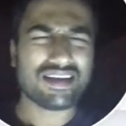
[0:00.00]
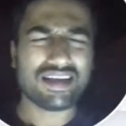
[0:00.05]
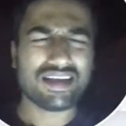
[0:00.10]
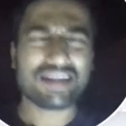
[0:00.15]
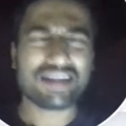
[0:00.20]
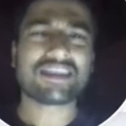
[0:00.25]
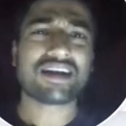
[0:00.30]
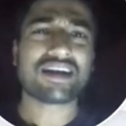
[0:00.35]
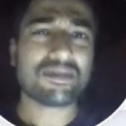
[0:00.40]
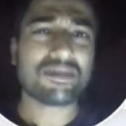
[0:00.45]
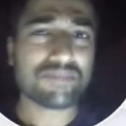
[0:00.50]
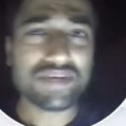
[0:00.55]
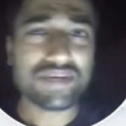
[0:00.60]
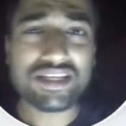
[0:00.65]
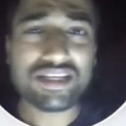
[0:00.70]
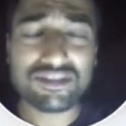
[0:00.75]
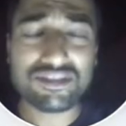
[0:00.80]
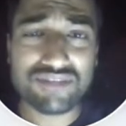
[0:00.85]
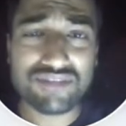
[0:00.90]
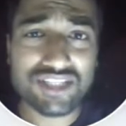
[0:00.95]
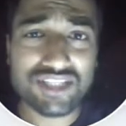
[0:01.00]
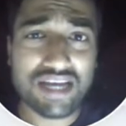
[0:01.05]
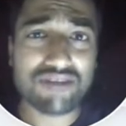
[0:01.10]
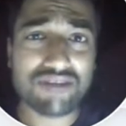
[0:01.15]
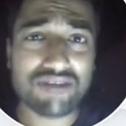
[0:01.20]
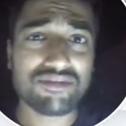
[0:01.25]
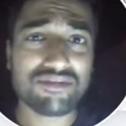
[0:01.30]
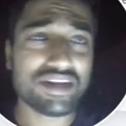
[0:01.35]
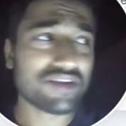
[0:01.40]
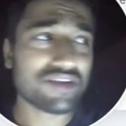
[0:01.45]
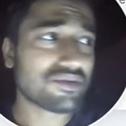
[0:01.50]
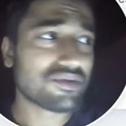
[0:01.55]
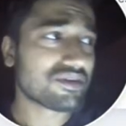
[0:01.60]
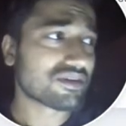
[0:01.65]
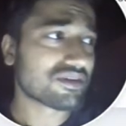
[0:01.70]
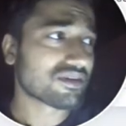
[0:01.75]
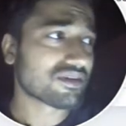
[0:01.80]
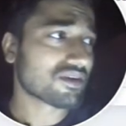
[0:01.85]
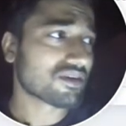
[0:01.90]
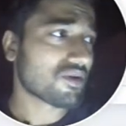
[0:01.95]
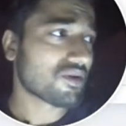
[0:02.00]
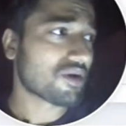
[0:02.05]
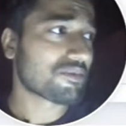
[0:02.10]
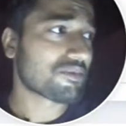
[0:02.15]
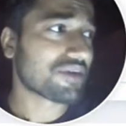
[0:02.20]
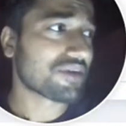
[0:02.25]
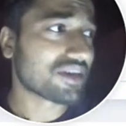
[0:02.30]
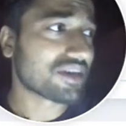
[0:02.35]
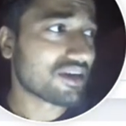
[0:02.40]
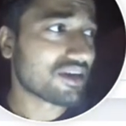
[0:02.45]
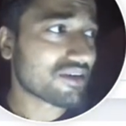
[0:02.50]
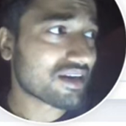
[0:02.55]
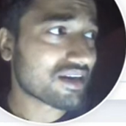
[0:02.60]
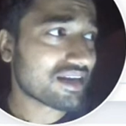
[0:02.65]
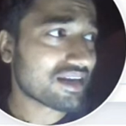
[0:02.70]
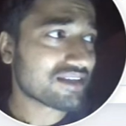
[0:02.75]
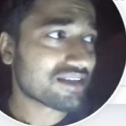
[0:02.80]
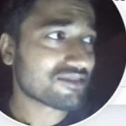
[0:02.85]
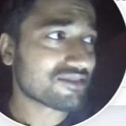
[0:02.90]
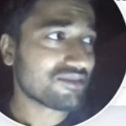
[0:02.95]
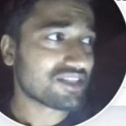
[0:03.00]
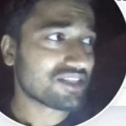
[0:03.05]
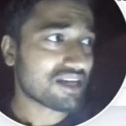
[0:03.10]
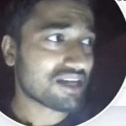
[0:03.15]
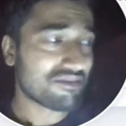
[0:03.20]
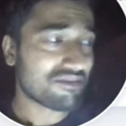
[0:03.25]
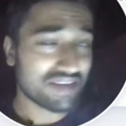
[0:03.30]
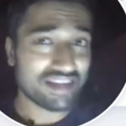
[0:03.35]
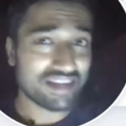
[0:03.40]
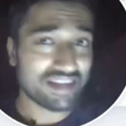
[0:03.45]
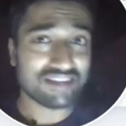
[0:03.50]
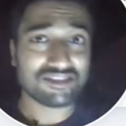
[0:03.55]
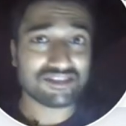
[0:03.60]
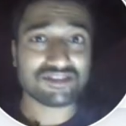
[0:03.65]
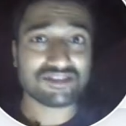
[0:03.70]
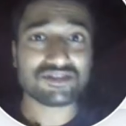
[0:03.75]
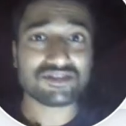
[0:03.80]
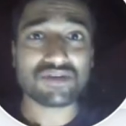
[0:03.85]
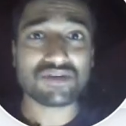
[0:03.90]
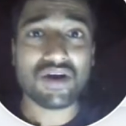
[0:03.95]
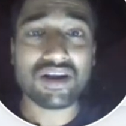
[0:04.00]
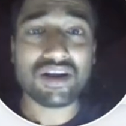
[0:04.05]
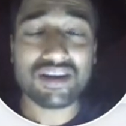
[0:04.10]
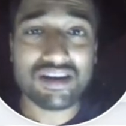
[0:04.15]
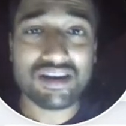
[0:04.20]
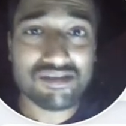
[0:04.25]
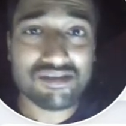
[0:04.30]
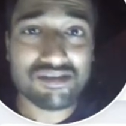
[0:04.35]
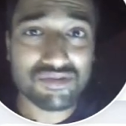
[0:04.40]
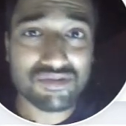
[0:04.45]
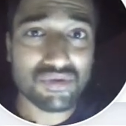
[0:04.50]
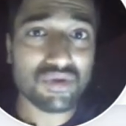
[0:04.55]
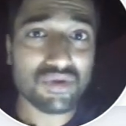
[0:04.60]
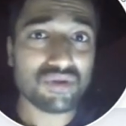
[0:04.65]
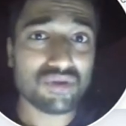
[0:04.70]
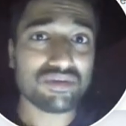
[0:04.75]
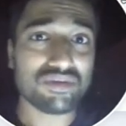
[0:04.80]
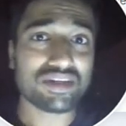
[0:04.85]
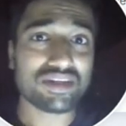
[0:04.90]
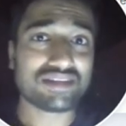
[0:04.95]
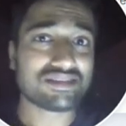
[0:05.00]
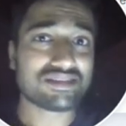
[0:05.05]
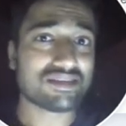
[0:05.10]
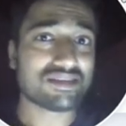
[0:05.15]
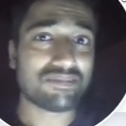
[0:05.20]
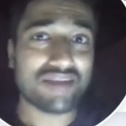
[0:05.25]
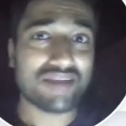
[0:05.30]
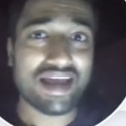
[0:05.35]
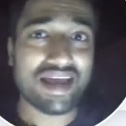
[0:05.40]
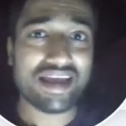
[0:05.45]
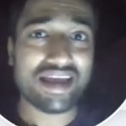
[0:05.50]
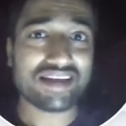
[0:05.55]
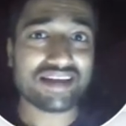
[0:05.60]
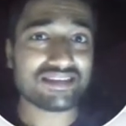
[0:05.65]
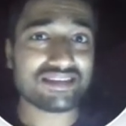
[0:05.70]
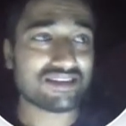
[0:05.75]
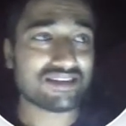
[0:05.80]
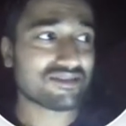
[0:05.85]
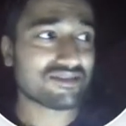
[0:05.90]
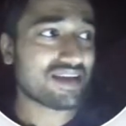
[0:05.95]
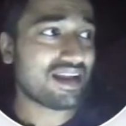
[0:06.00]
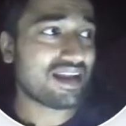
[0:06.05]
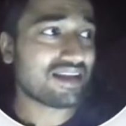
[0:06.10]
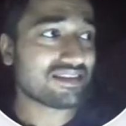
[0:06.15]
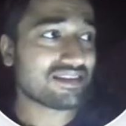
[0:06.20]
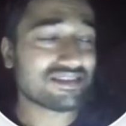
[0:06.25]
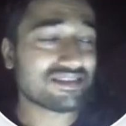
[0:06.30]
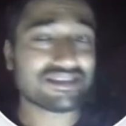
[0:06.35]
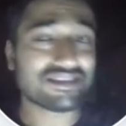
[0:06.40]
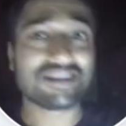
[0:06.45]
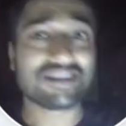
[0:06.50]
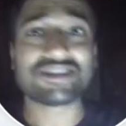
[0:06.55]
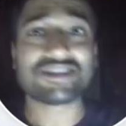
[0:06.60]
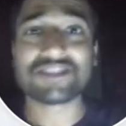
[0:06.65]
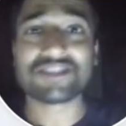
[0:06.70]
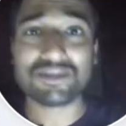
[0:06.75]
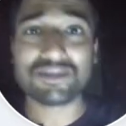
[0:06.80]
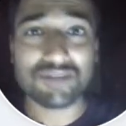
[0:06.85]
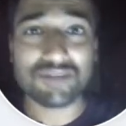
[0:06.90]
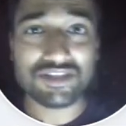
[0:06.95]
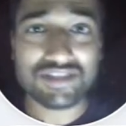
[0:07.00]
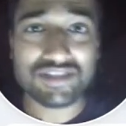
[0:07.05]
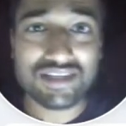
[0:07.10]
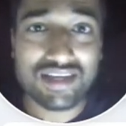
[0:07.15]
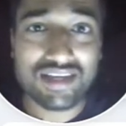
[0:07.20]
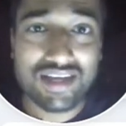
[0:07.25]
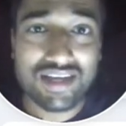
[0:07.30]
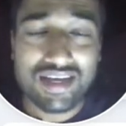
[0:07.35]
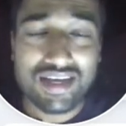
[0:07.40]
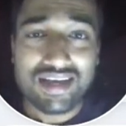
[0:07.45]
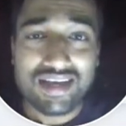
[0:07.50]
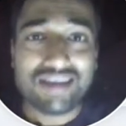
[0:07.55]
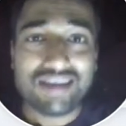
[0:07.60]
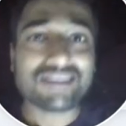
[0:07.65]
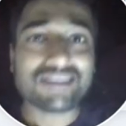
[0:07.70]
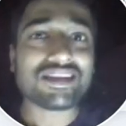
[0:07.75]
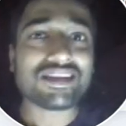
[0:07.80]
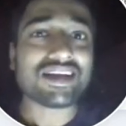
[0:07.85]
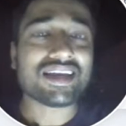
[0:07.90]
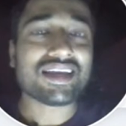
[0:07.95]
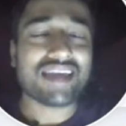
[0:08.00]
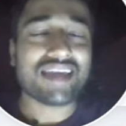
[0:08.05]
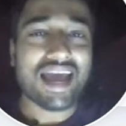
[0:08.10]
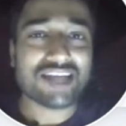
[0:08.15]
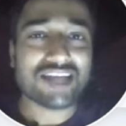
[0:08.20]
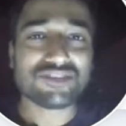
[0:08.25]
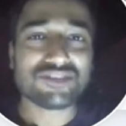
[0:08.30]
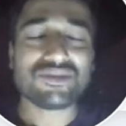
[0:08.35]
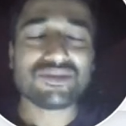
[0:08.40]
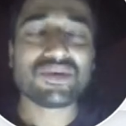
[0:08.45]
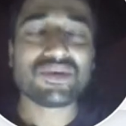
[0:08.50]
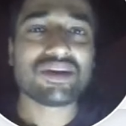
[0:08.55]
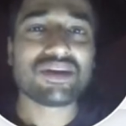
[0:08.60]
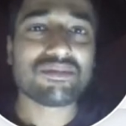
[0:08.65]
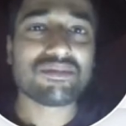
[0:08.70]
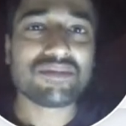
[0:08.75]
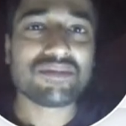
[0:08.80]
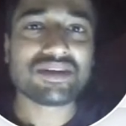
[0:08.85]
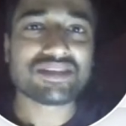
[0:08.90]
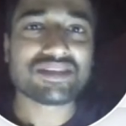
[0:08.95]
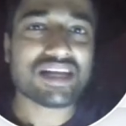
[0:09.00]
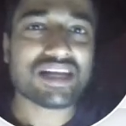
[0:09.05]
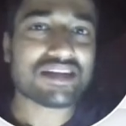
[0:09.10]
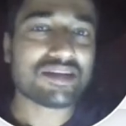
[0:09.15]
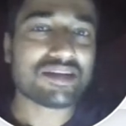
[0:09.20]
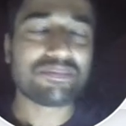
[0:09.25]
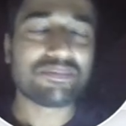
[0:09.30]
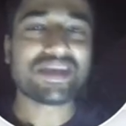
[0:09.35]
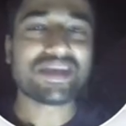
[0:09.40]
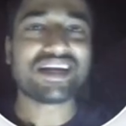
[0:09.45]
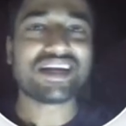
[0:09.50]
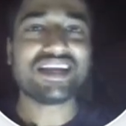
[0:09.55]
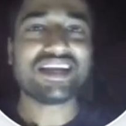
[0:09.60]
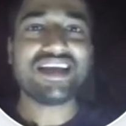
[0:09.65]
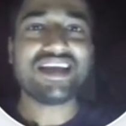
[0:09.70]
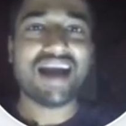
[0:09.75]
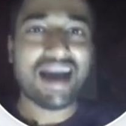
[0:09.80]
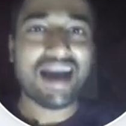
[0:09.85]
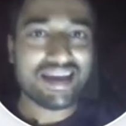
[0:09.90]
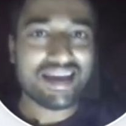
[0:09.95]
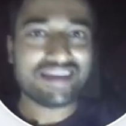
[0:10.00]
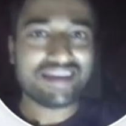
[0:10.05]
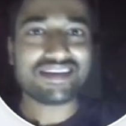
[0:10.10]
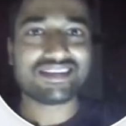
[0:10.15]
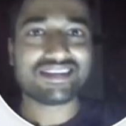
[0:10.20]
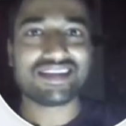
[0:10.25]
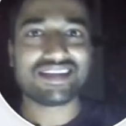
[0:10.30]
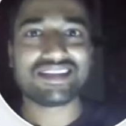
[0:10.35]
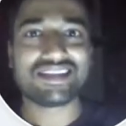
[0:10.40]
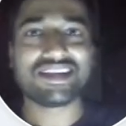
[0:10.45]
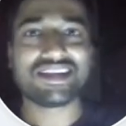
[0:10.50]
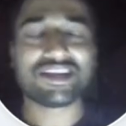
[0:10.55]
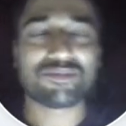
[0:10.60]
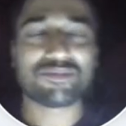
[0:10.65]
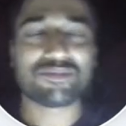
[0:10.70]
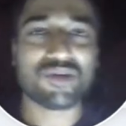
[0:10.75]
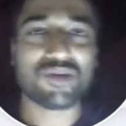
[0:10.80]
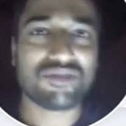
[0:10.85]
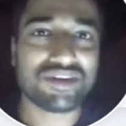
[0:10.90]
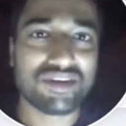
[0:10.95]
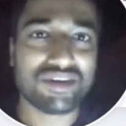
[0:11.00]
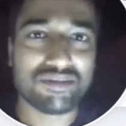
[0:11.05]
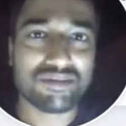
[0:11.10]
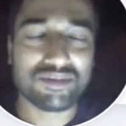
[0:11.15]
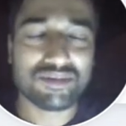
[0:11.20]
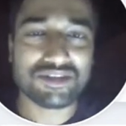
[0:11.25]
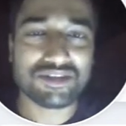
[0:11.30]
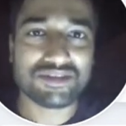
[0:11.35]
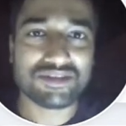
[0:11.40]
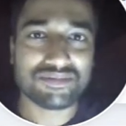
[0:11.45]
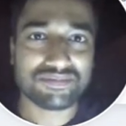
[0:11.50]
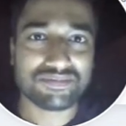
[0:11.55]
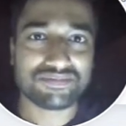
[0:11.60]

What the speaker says: in companies which have very good corporate governance, which have very strong control over its suppliers as well as customers, the cash flow numbers are typically higher than the net profit numbers.